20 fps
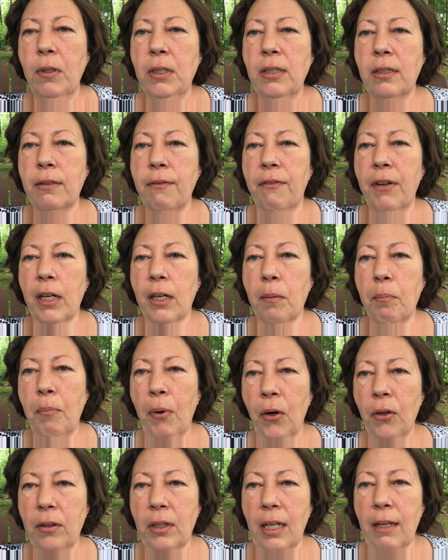with severe
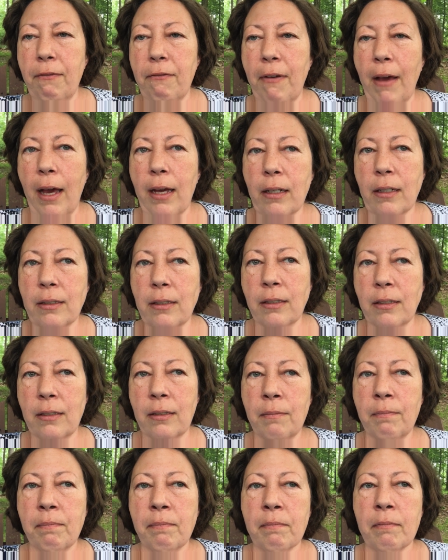birth
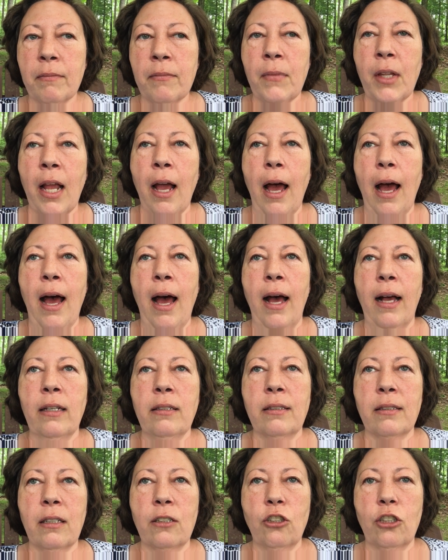defects,
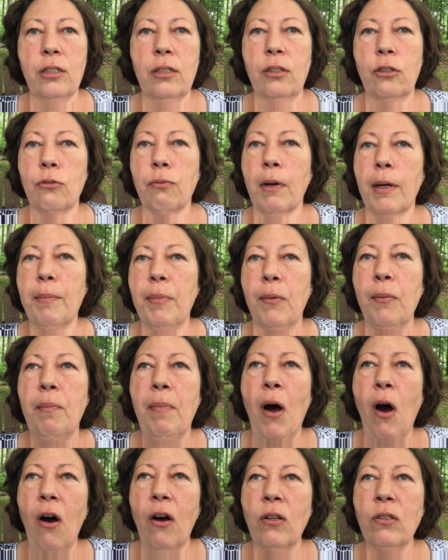such as cerebral
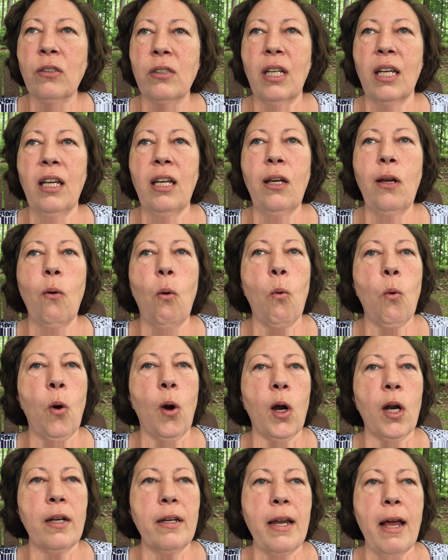palsy
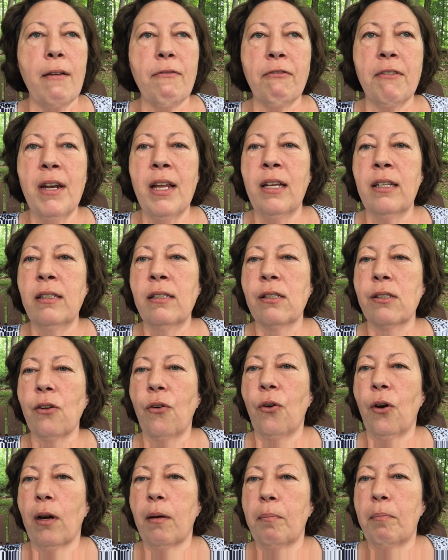or deafness
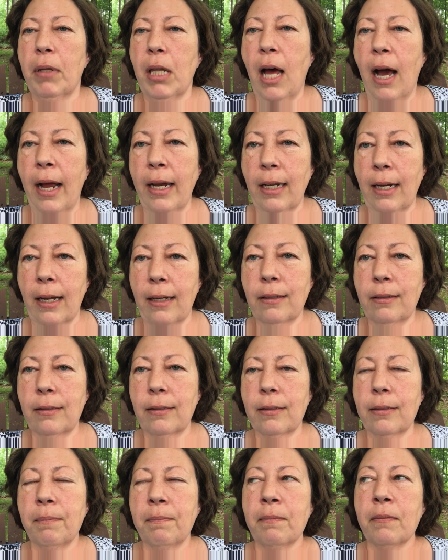or
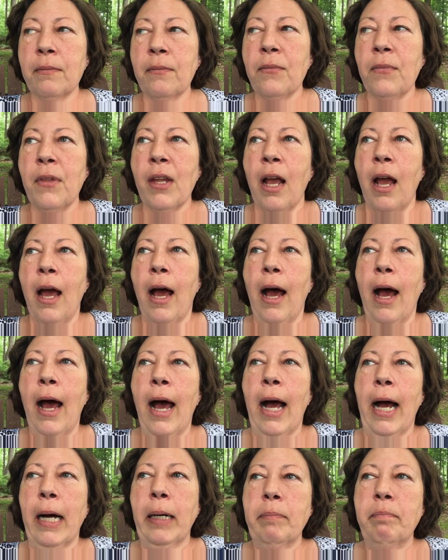blindness.
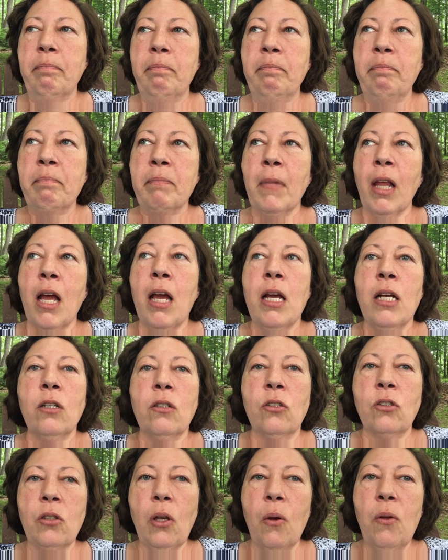
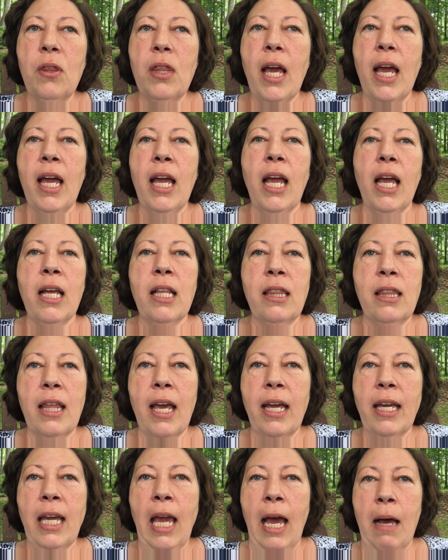So they
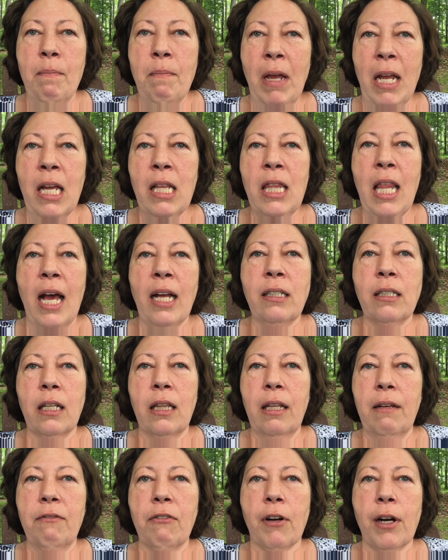kept me in that
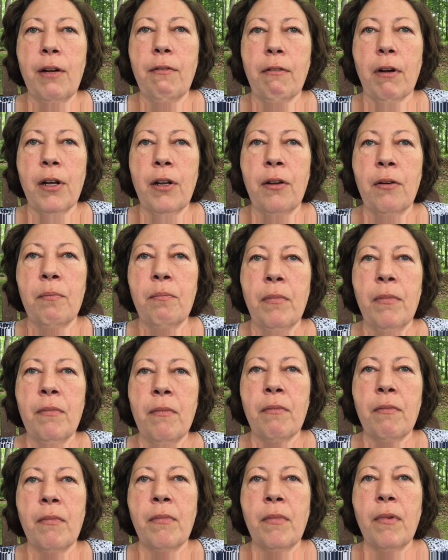delivery room
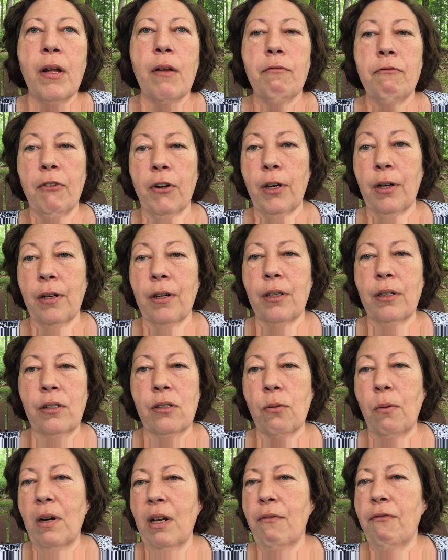for
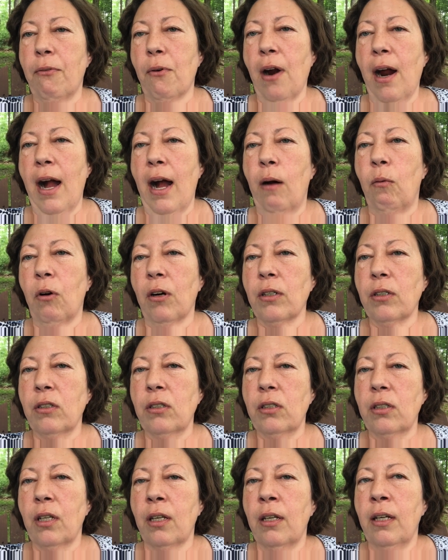24
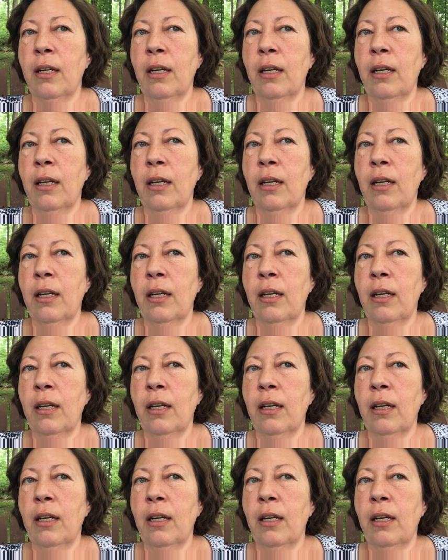hours,